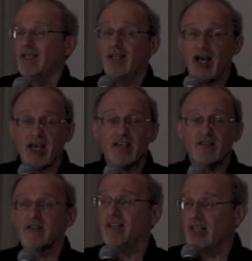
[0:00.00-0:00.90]

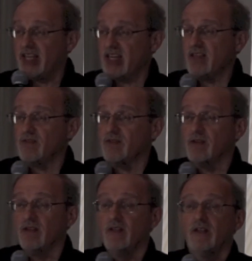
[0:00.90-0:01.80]
Guys,
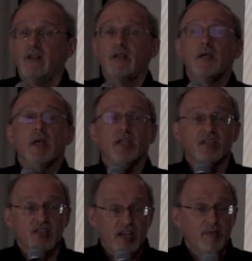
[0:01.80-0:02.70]
ladies,
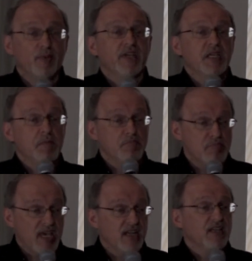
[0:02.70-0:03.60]

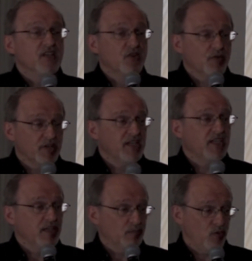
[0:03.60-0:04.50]
discipling men is
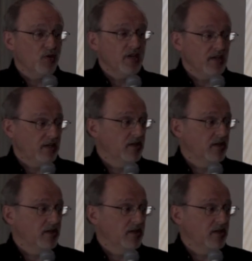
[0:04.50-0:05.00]
critically important.